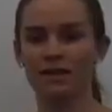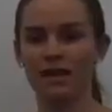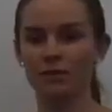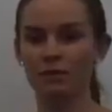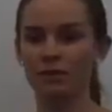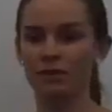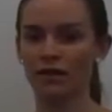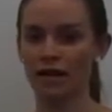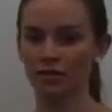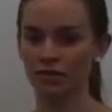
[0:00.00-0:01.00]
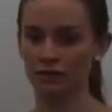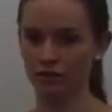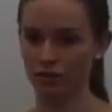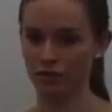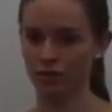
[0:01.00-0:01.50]
Equimolar
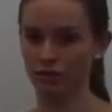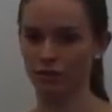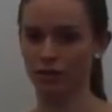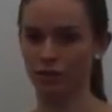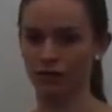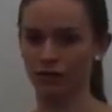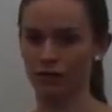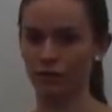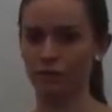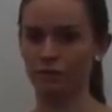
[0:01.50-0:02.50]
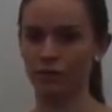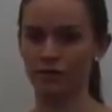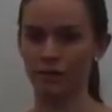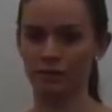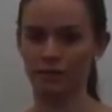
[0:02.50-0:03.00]
counterdiffusion occurs when
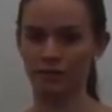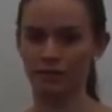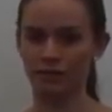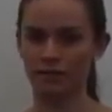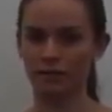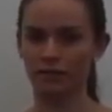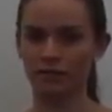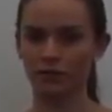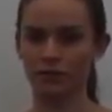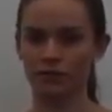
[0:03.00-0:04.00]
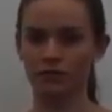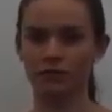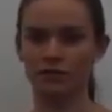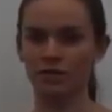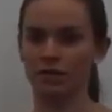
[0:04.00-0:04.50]
both substances diffuse
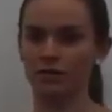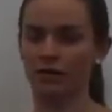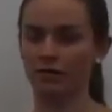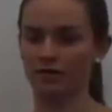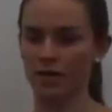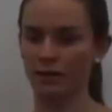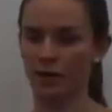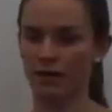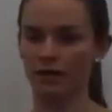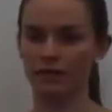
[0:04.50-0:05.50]
through each other at the same rate.